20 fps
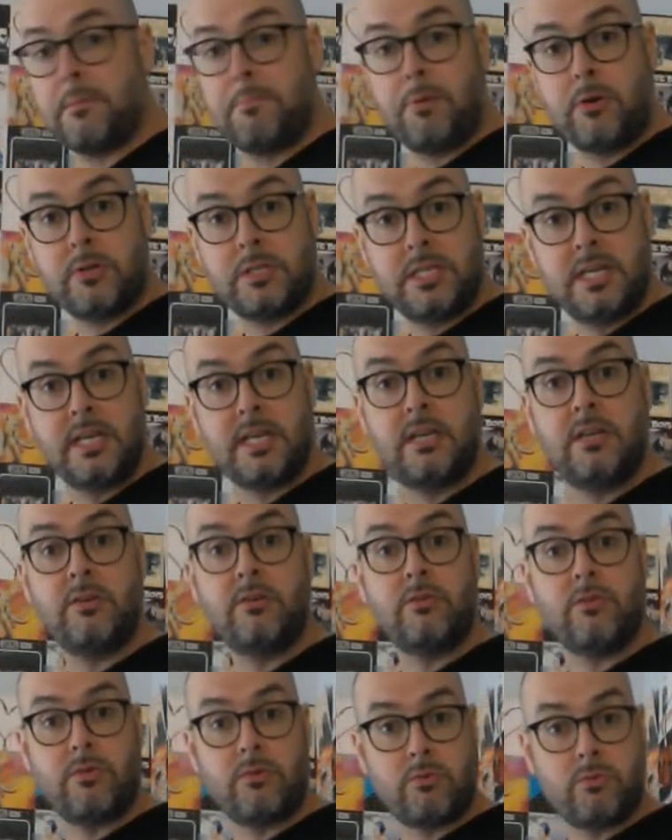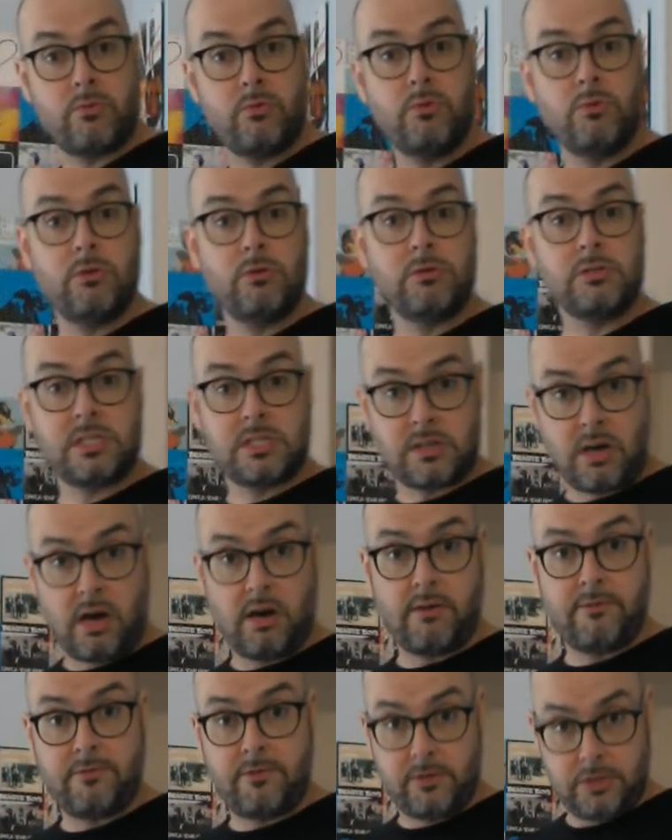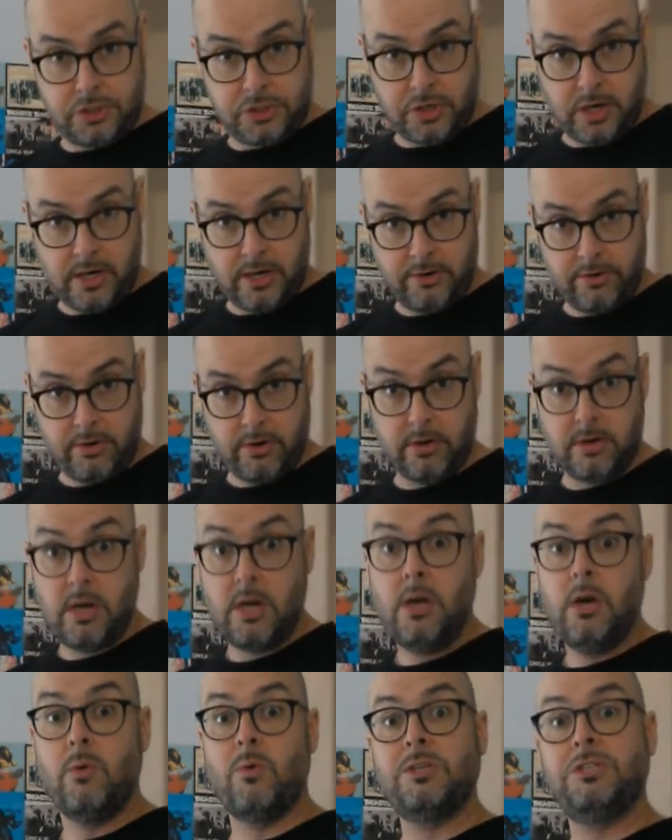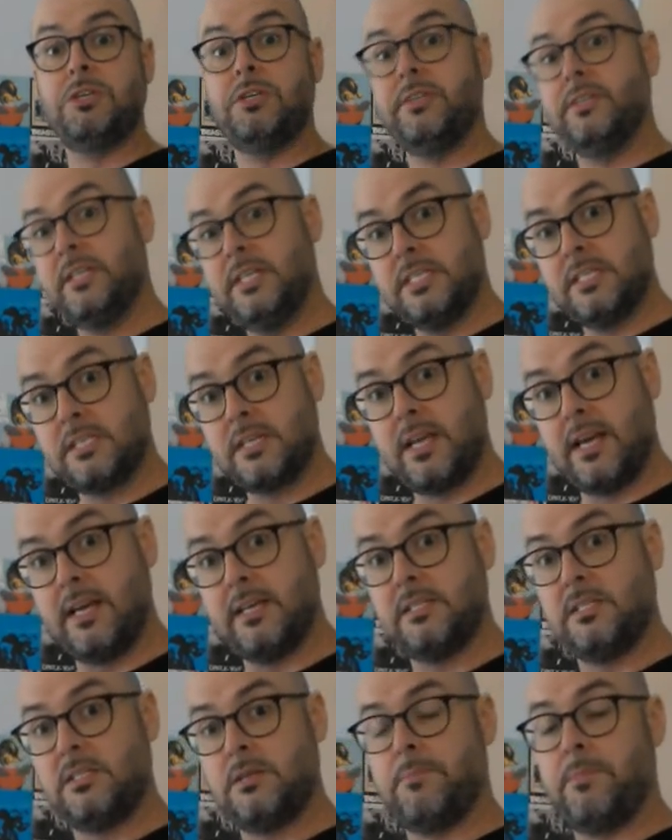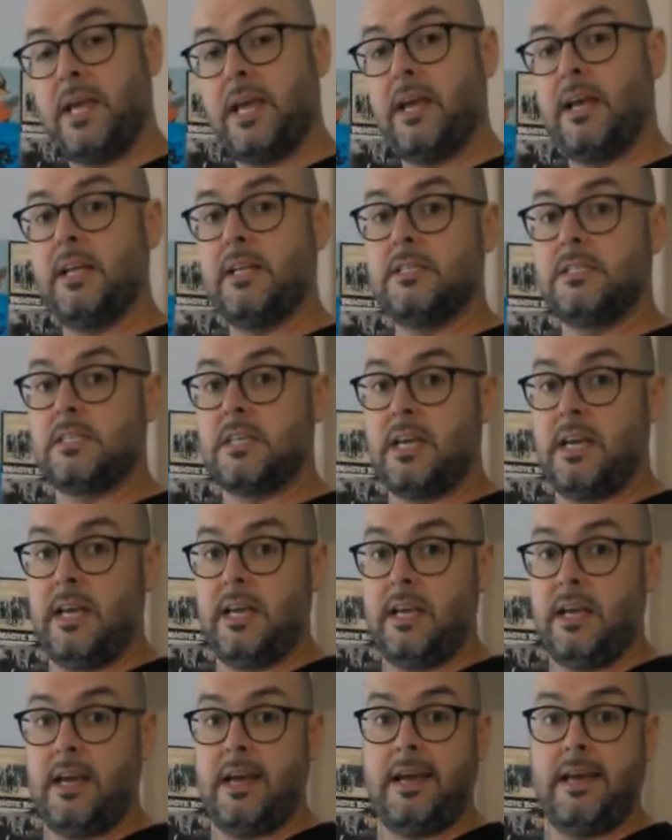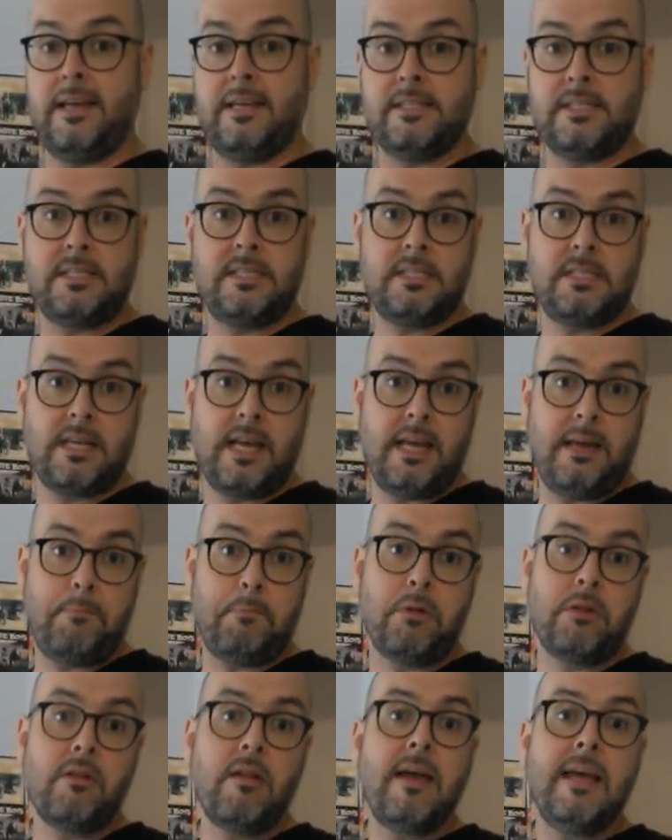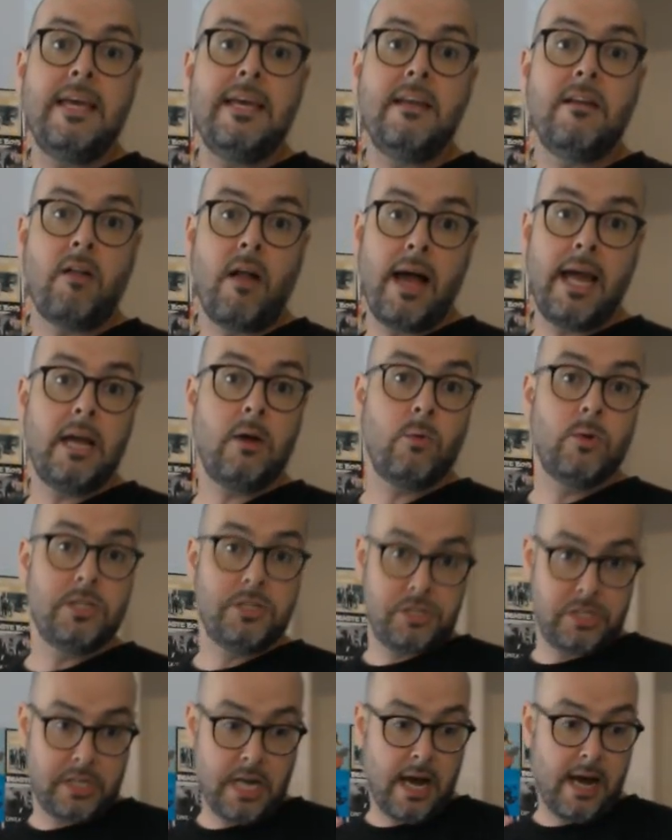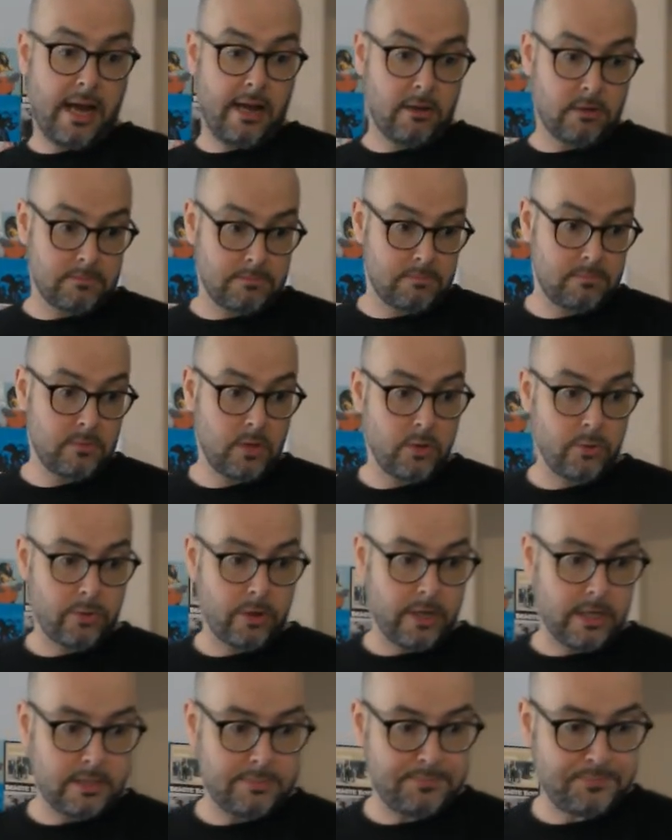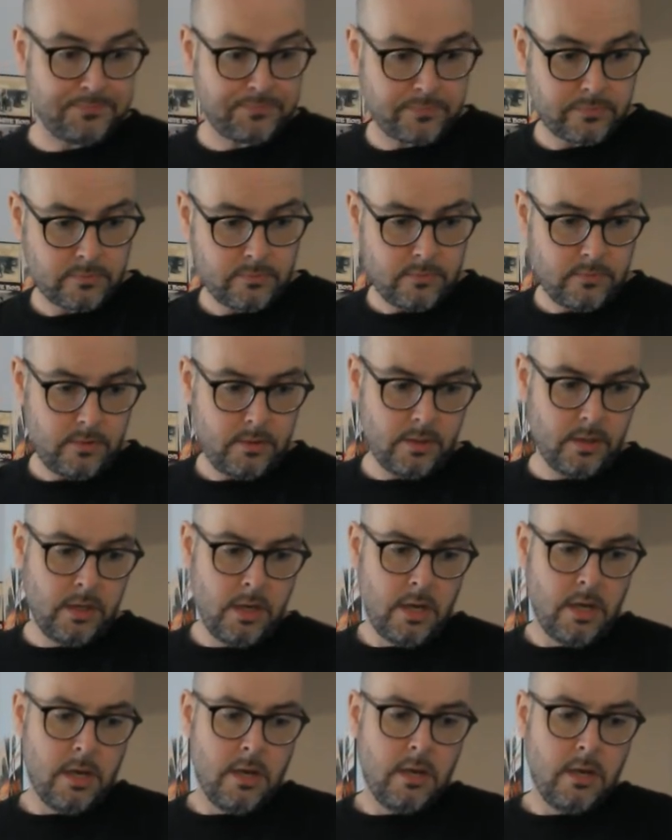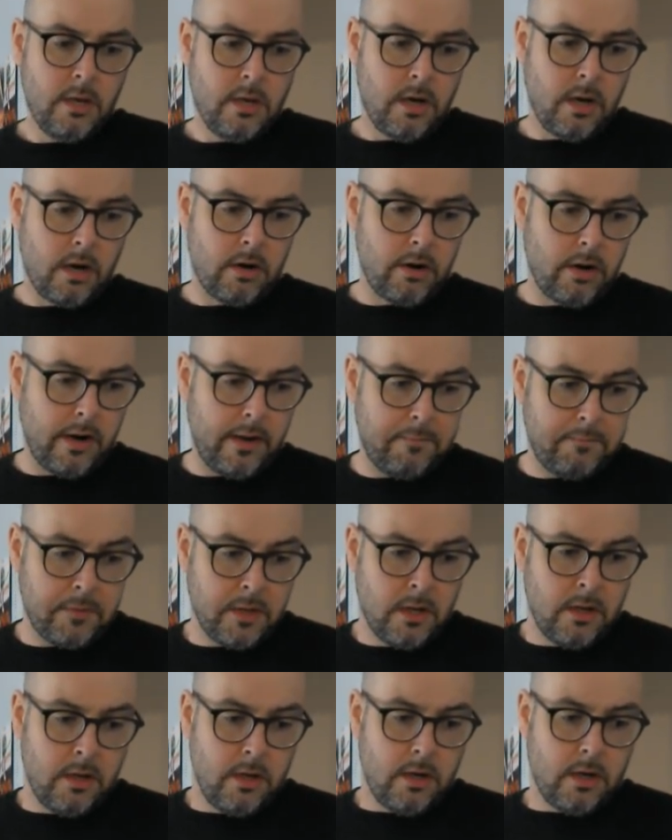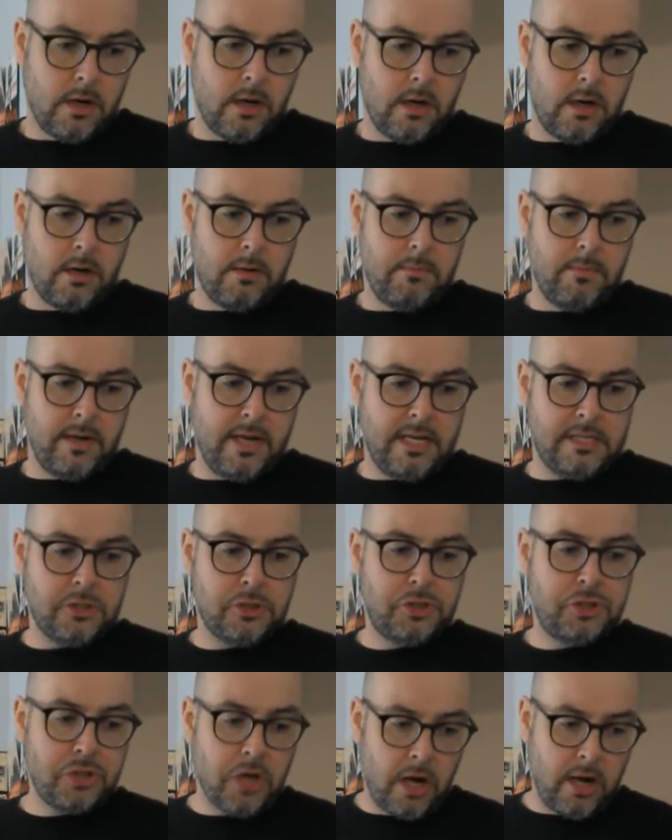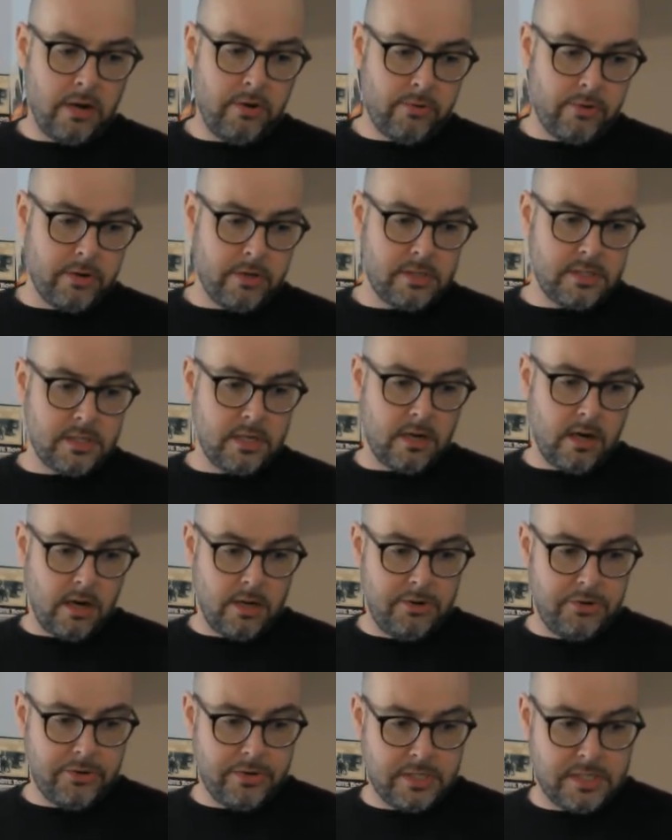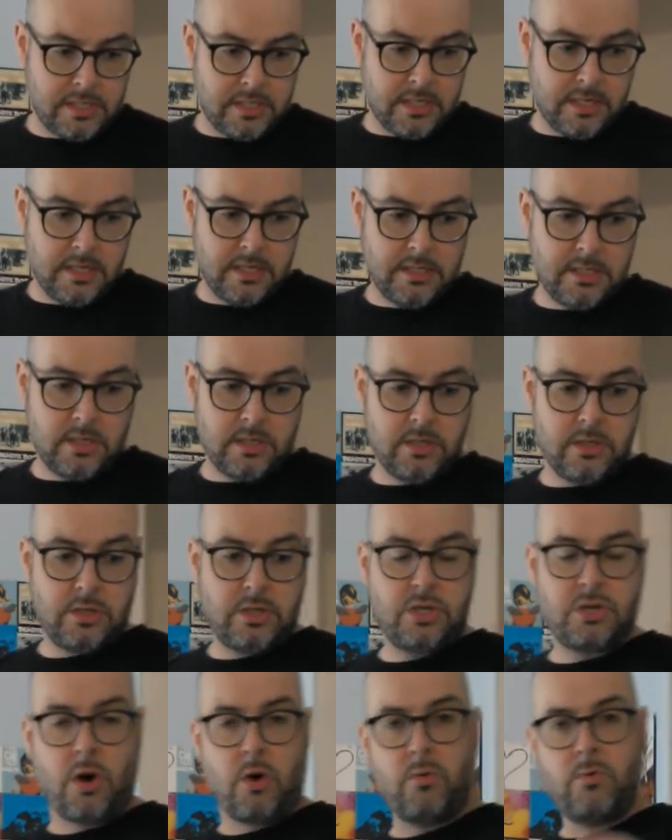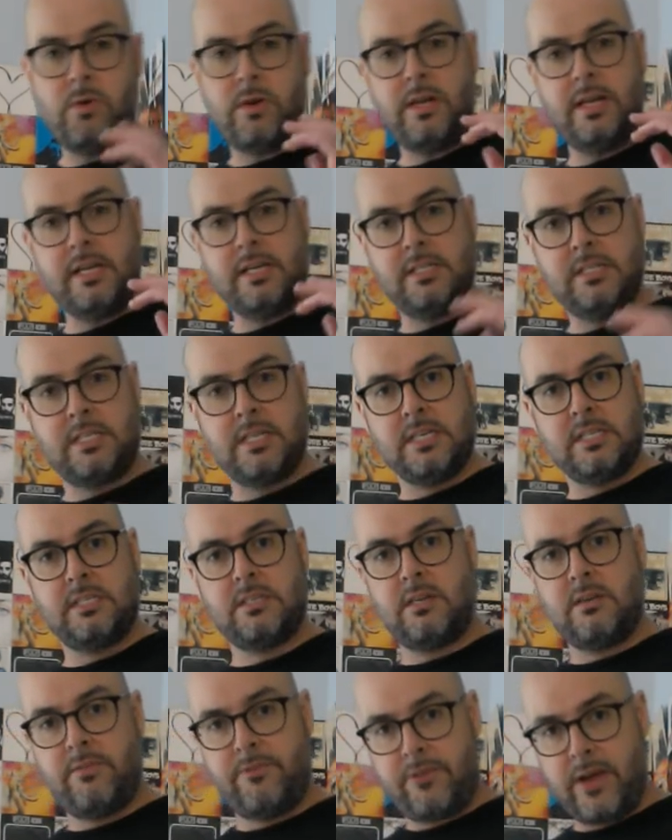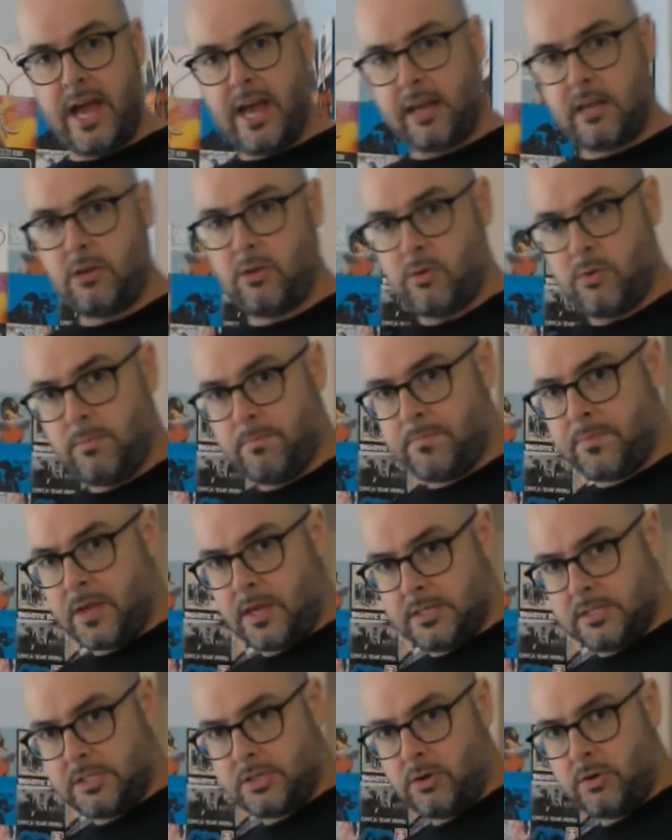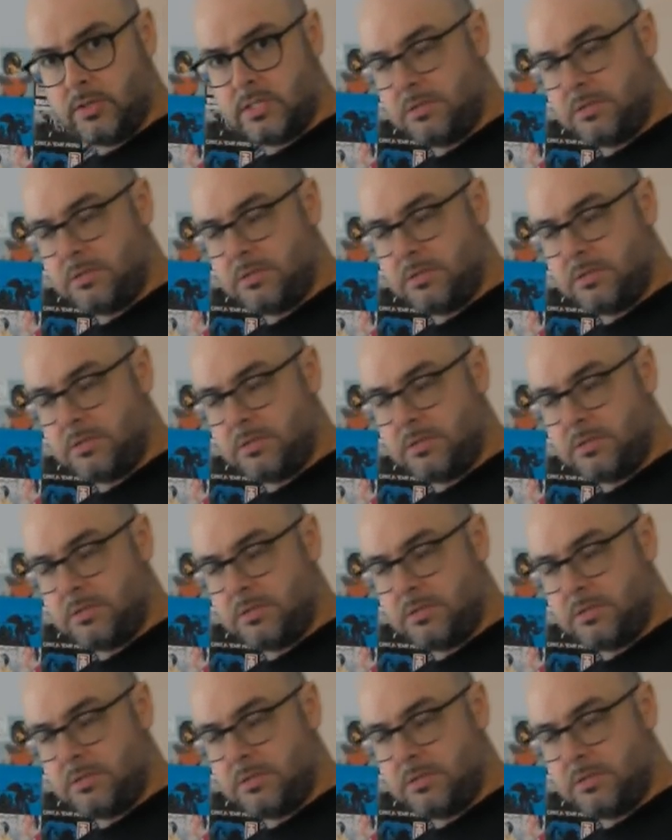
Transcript: particular rules of the genre, which in this case demands a, a, a plain language style. Okay? All right. Um, and genres and utterances don't exist in a vacuum. And so it's